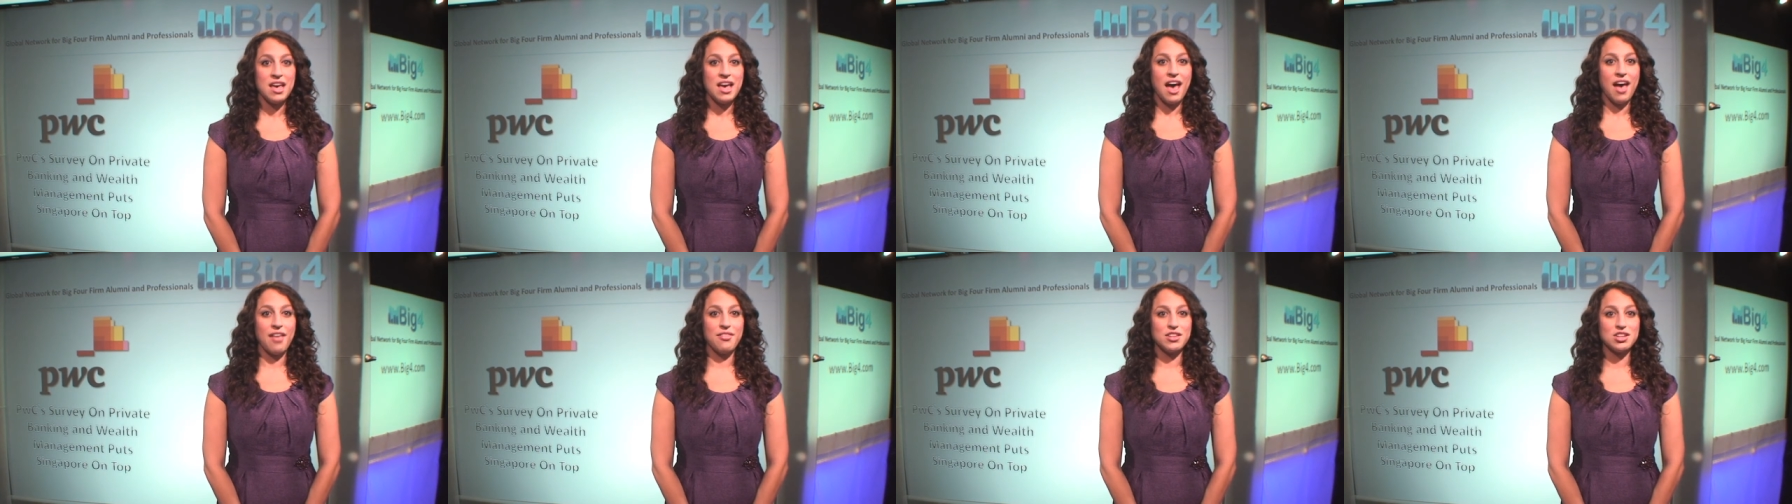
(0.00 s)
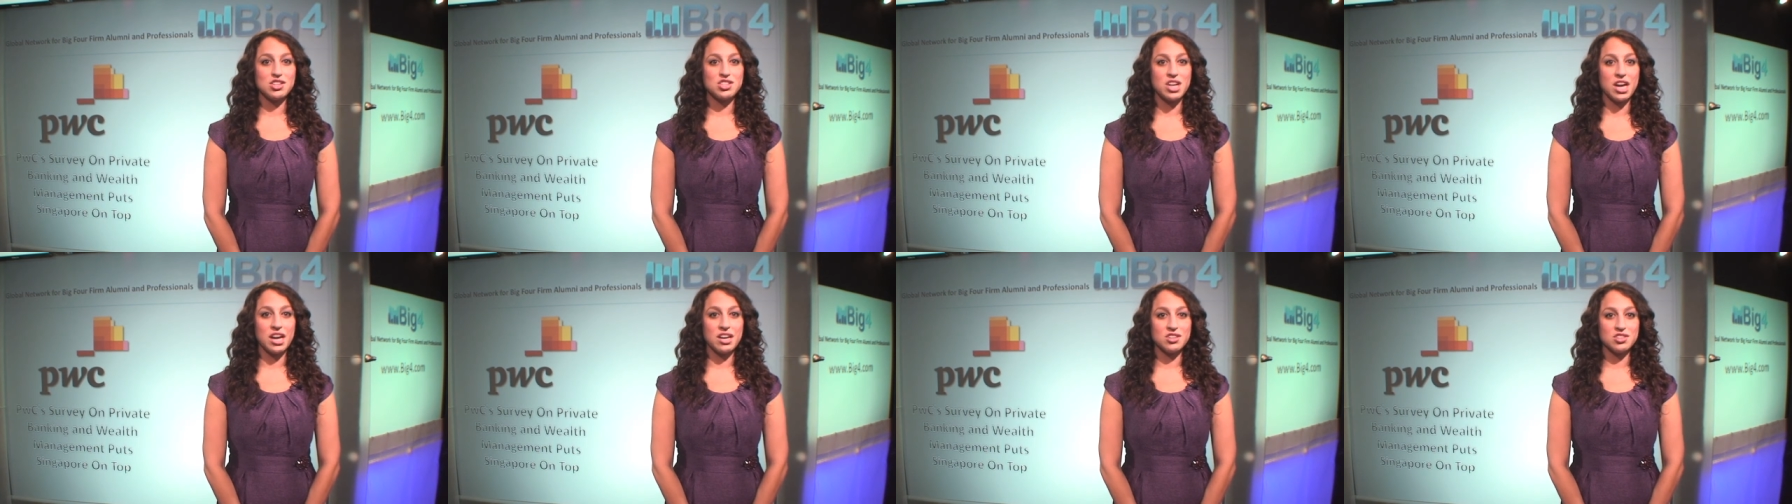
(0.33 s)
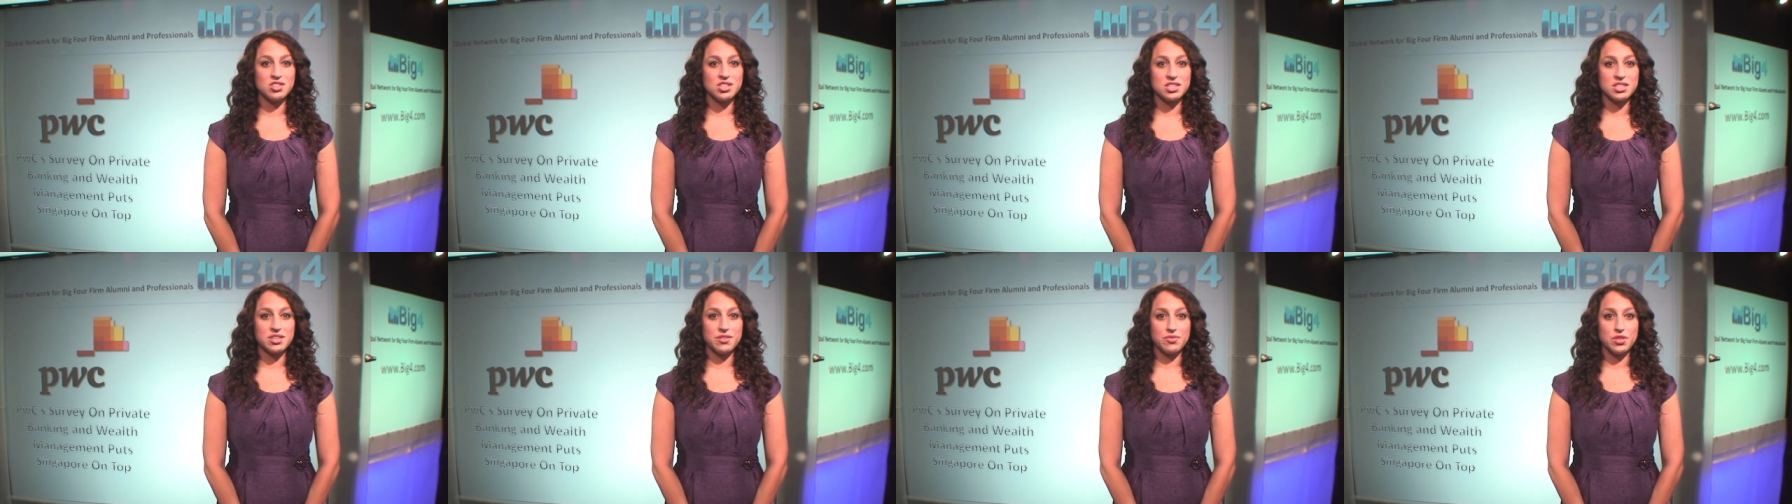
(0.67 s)
and the
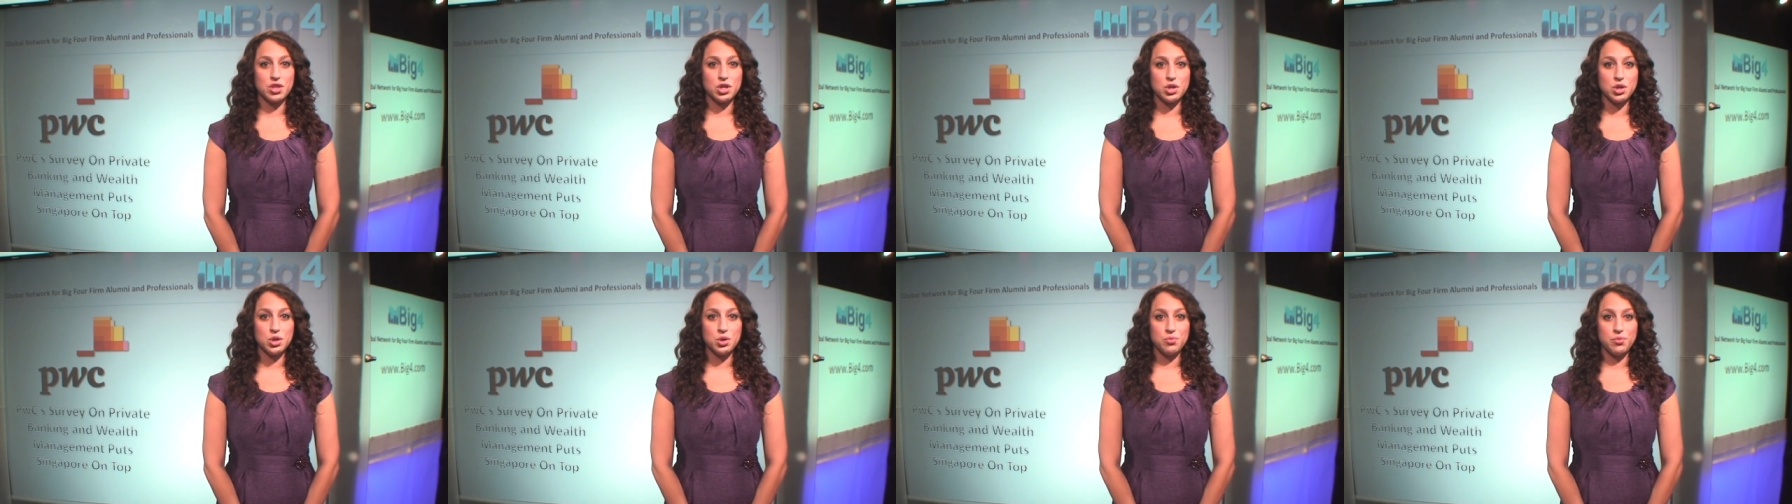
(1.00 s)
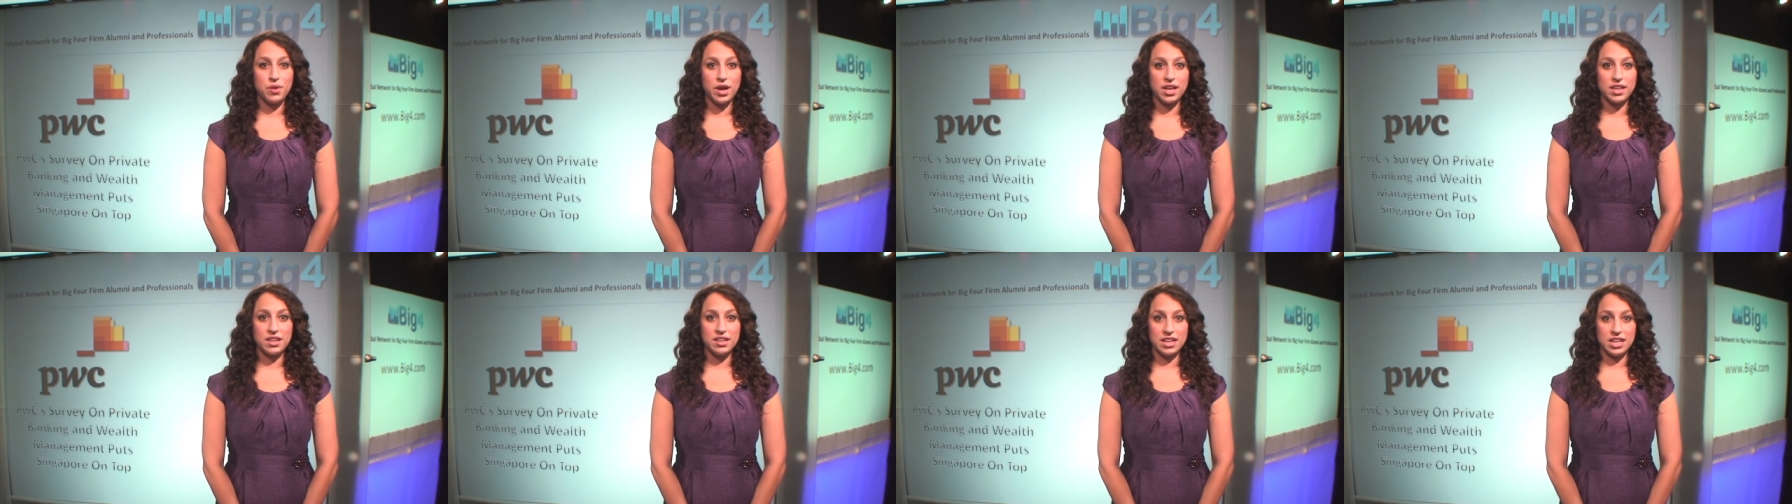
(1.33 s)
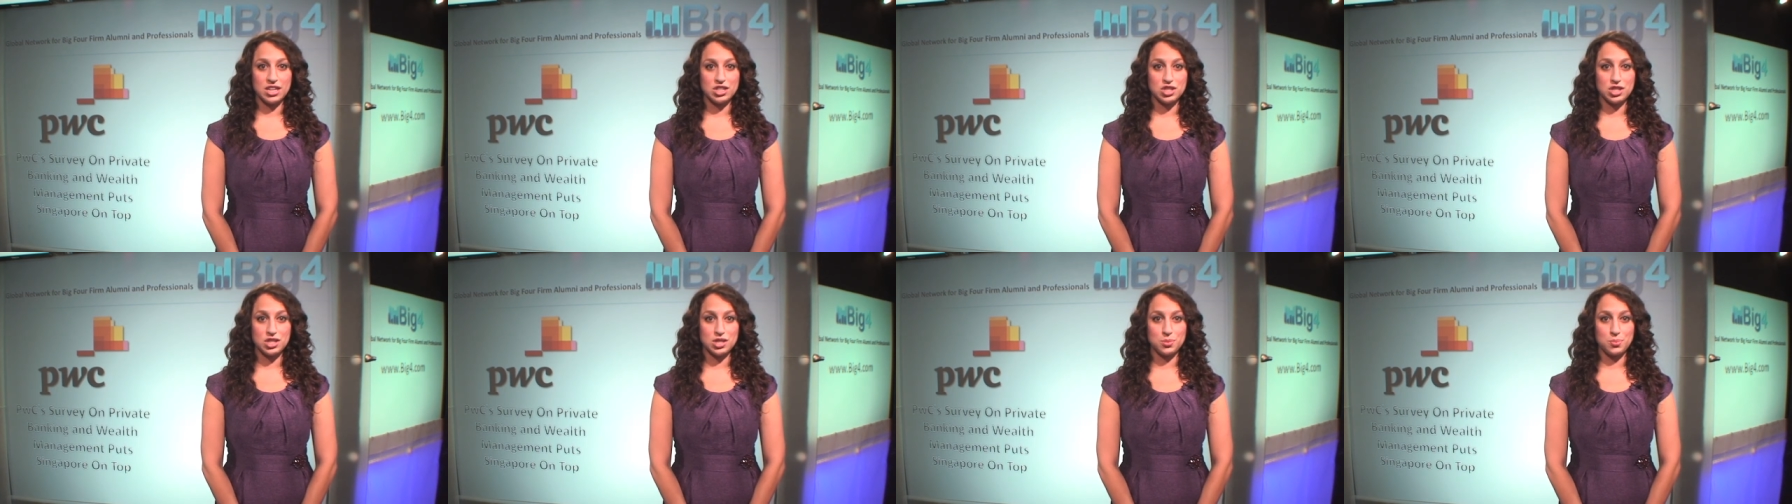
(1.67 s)
challenges of the new
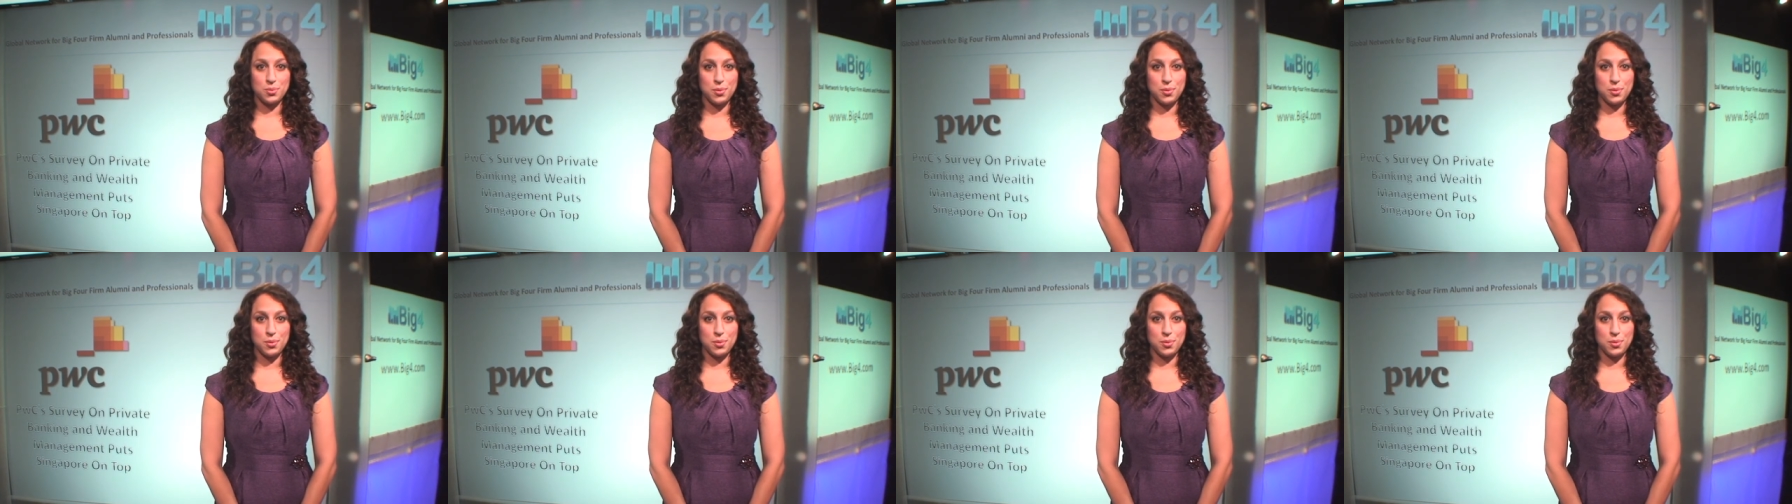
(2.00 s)
regulations